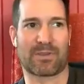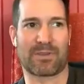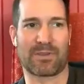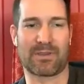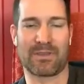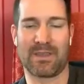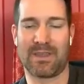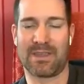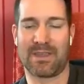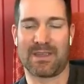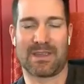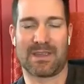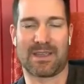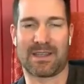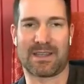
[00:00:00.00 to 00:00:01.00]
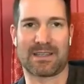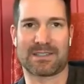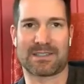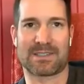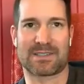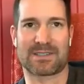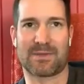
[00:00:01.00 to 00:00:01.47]
And it's
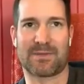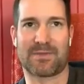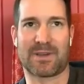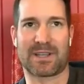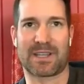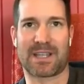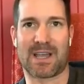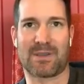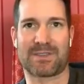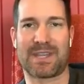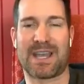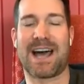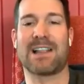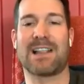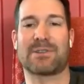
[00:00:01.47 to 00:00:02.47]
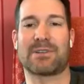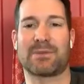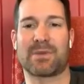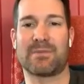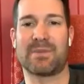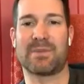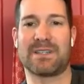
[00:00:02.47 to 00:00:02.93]
just so funny how tolerant
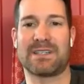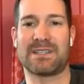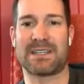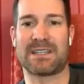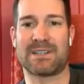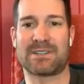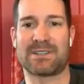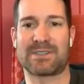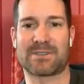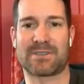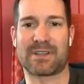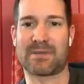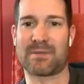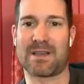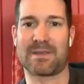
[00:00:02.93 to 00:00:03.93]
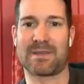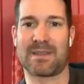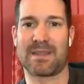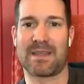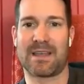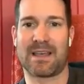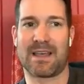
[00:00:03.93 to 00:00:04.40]
we've been in dentistry about
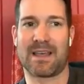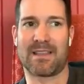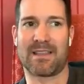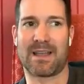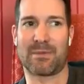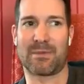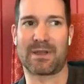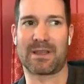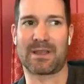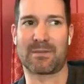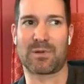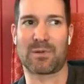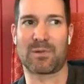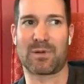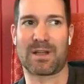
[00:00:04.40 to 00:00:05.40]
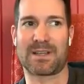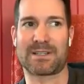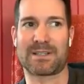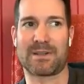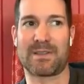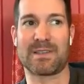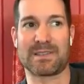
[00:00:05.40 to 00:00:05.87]
allowing
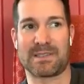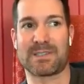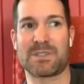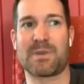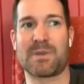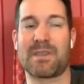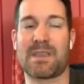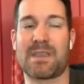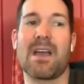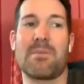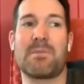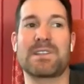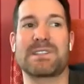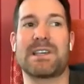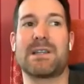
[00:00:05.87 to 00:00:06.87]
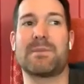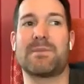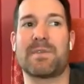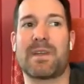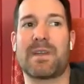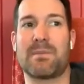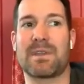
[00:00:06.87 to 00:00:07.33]
proprietary this, and still being yeah, I'm going to sign up
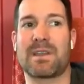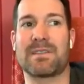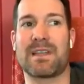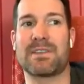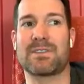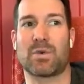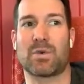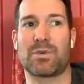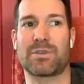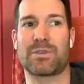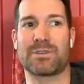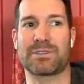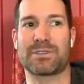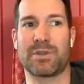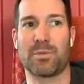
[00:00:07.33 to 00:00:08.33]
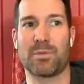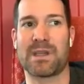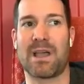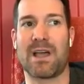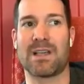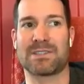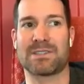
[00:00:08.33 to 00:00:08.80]
for that because that's cool. You'll just hold me
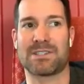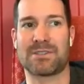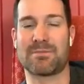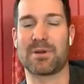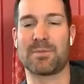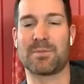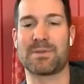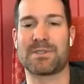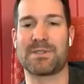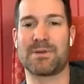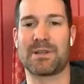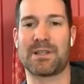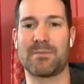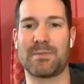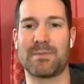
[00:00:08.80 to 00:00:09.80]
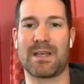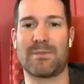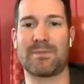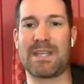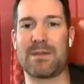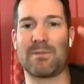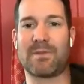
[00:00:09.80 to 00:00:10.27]
hostage in perpetuity. I'm
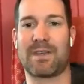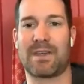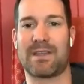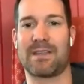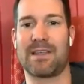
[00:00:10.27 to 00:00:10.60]
down with that.